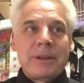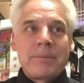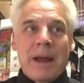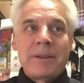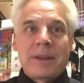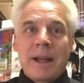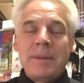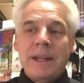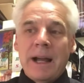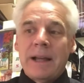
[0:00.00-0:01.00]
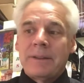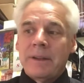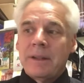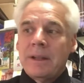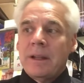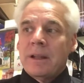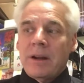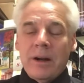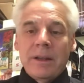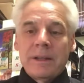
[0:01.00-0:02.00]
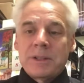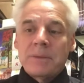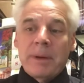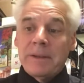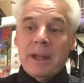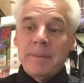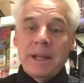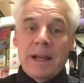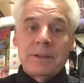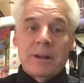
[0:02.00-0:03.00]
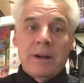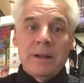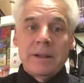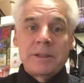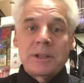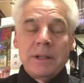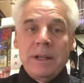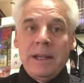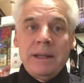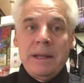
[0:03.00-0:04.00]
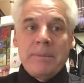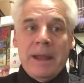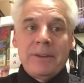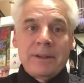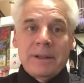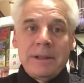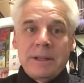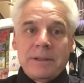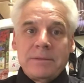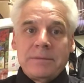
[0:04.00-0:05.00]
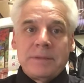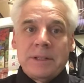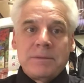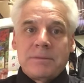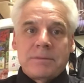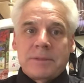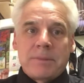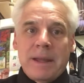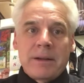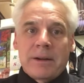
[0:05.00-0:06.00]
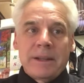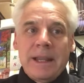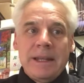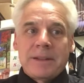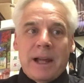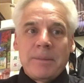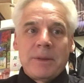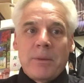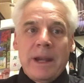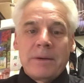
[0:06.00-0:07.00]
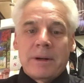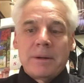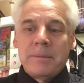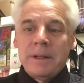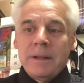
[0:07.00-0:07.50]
And by the time he got to college, he basically didn't spend hardly any time in the weight room.